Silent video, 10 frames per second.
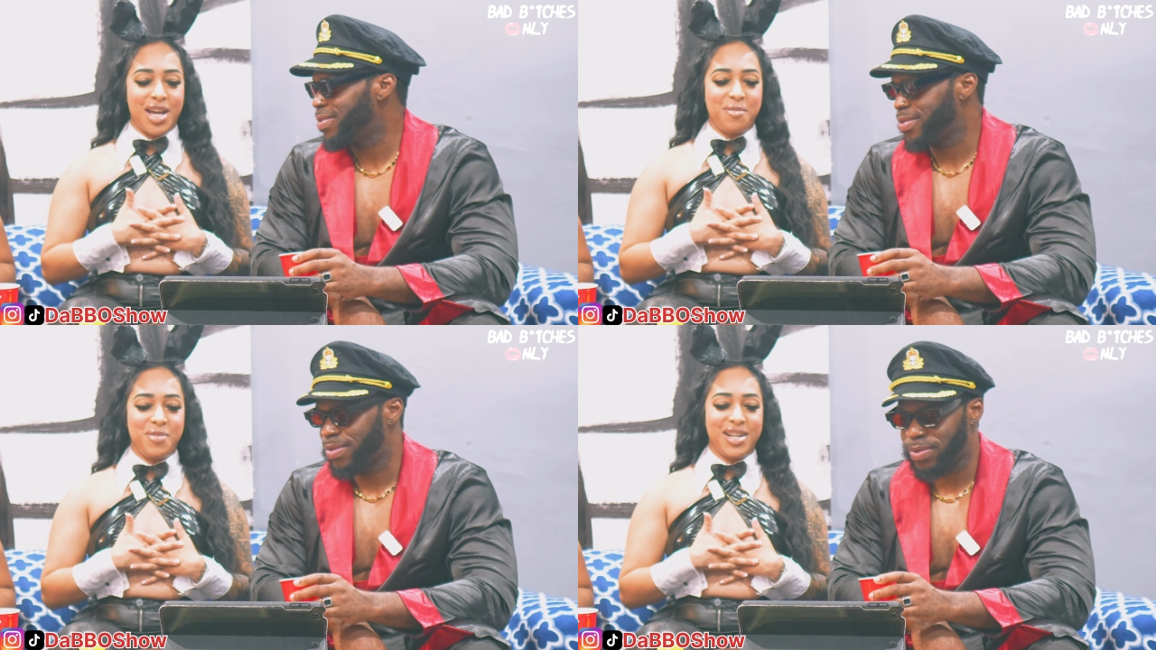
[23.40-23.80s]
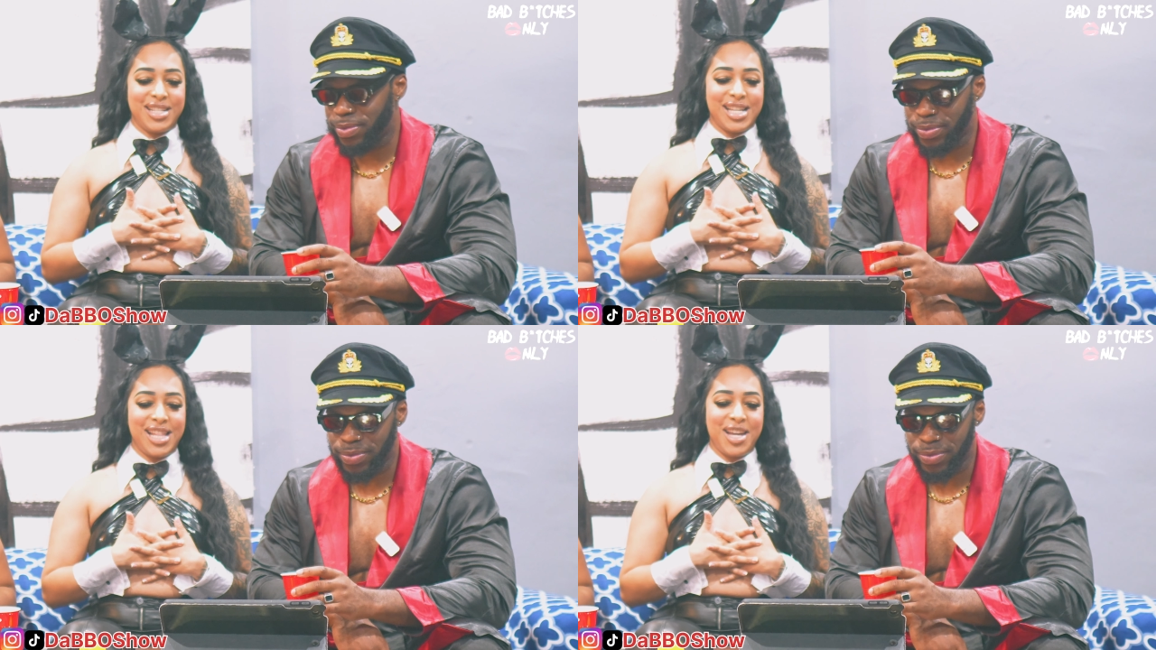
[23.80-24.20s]
Speaker 1: type
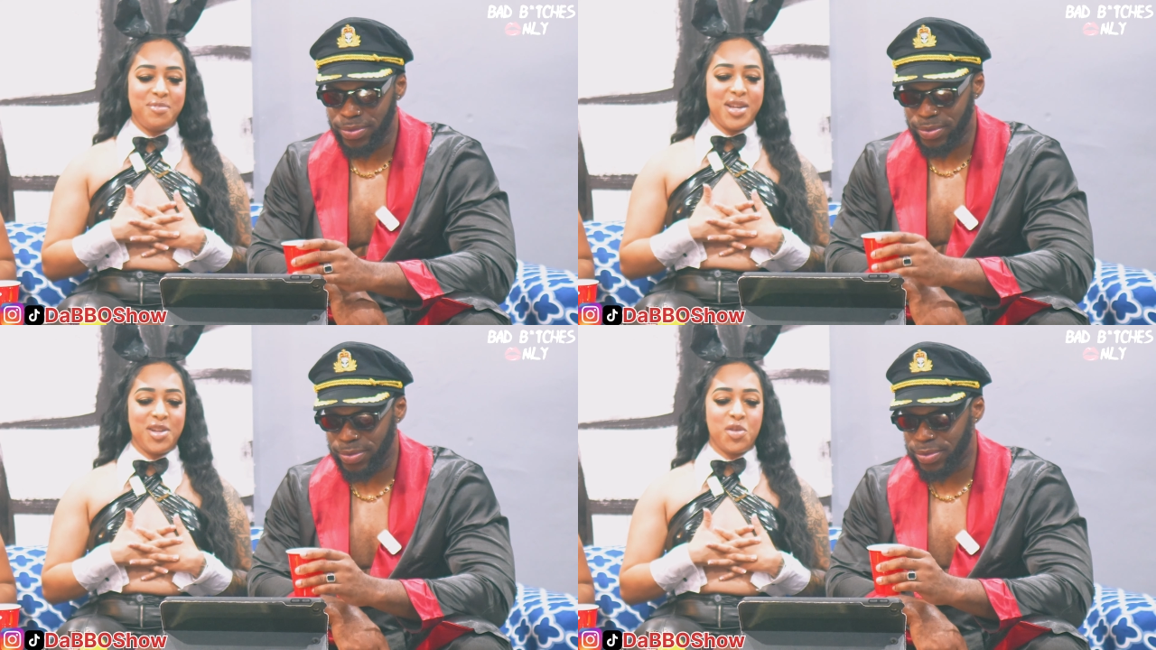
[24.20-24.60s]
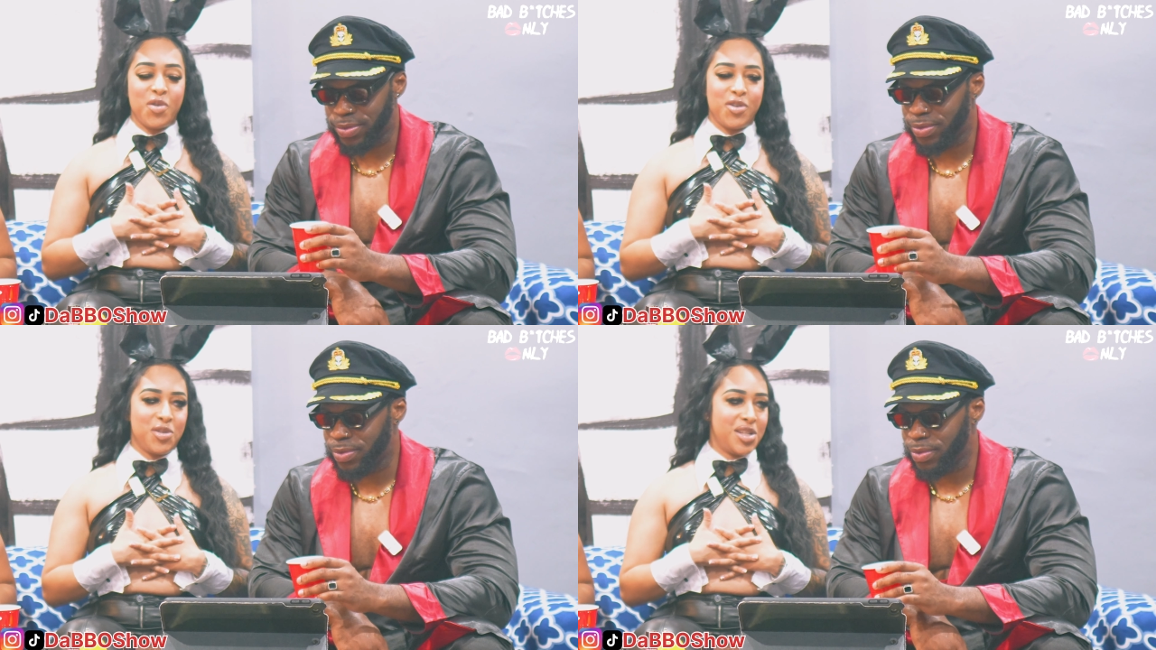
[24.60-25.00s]
because I like being
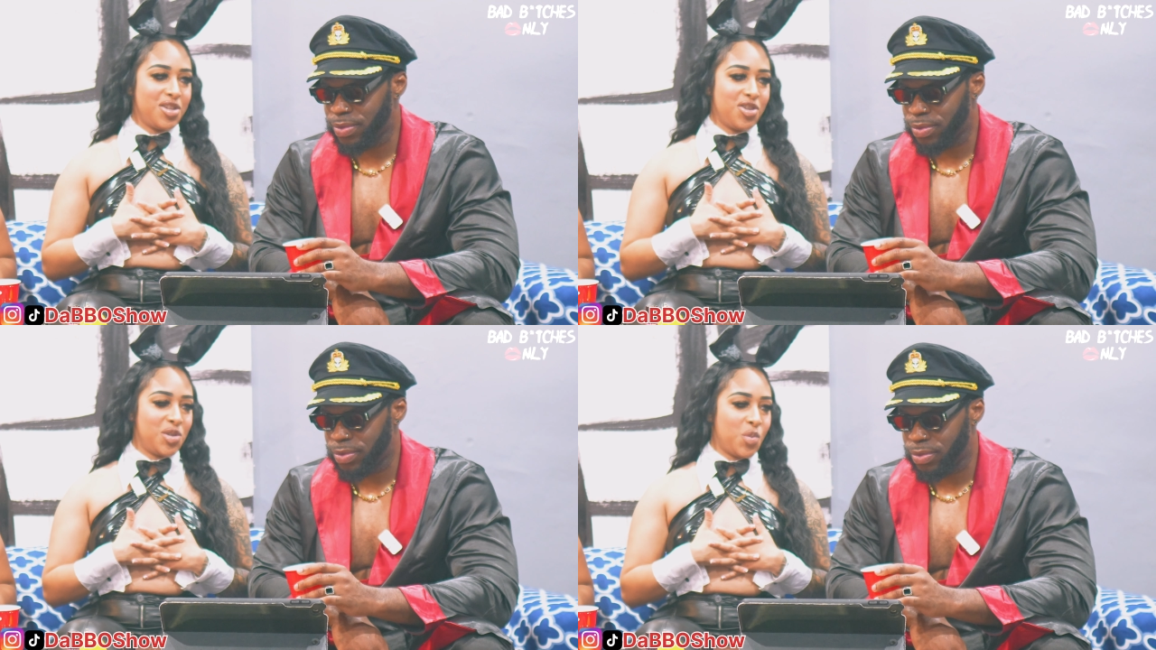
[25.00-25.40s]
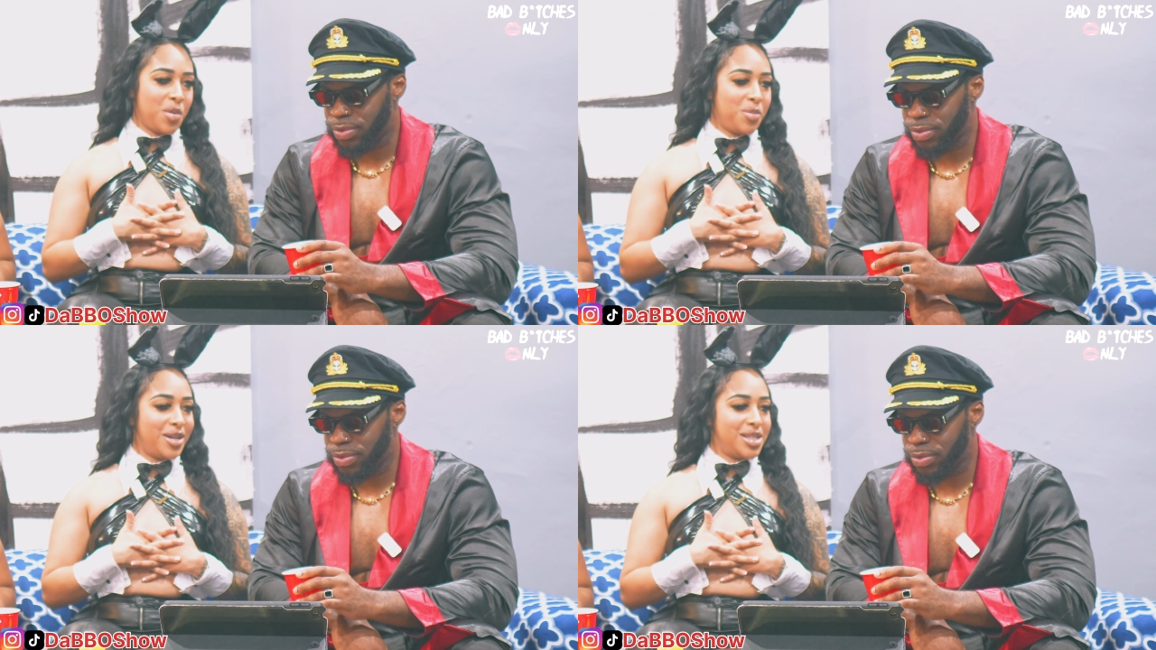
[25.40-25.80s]
loyal to just one
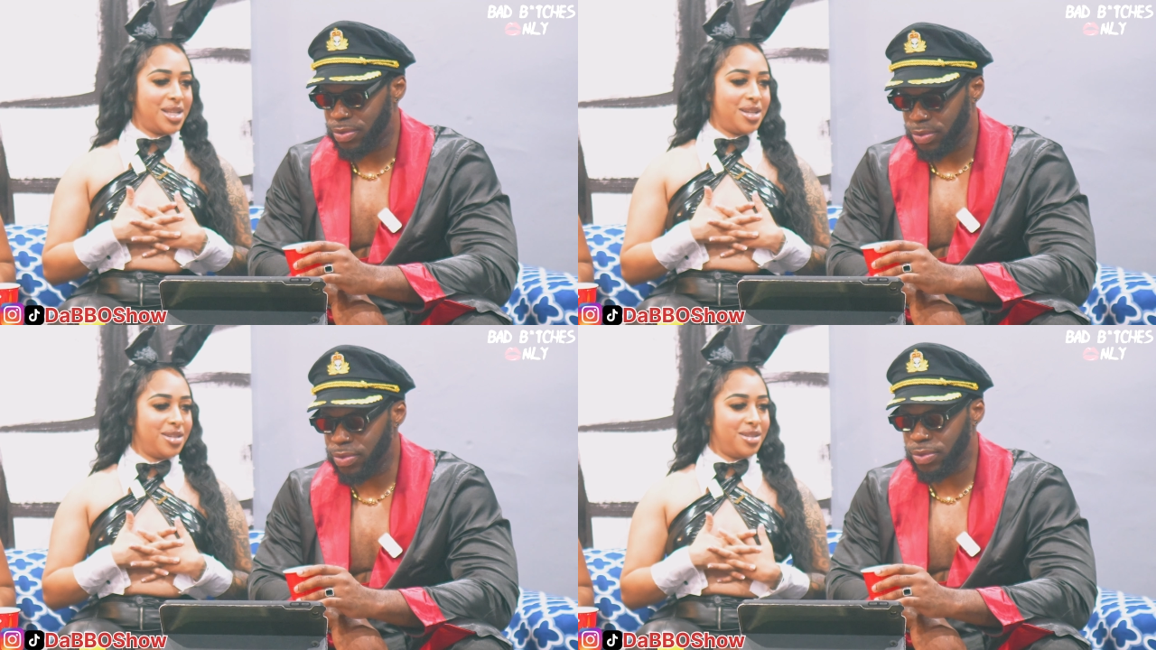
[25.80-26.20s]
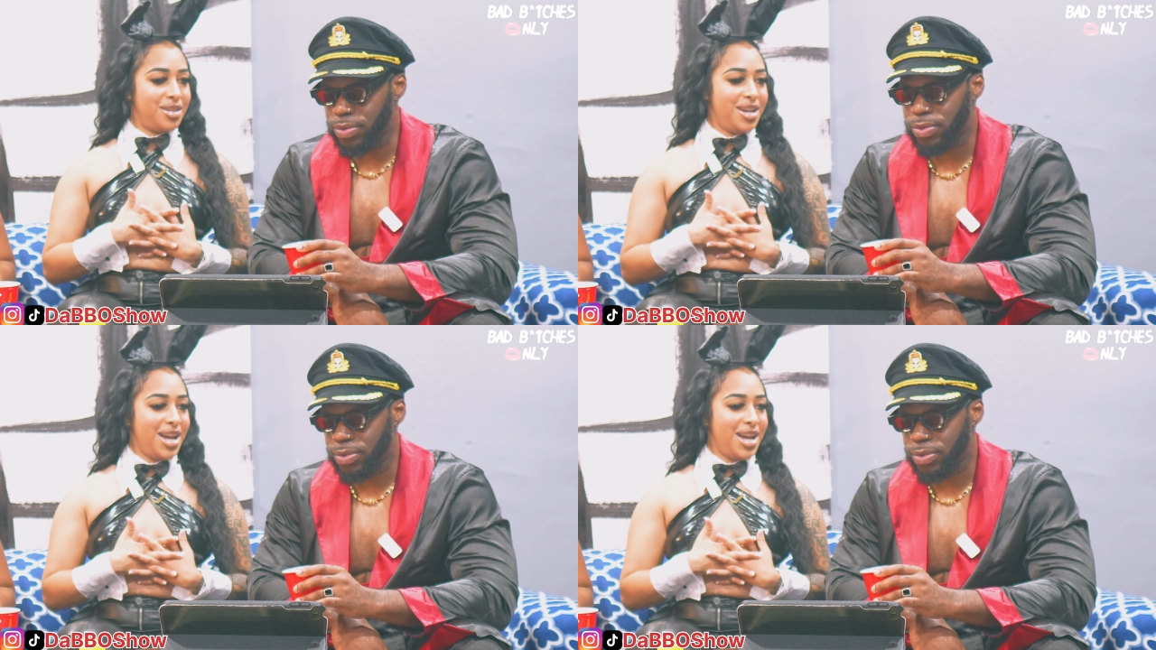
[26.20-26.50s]
person, mm-hmm.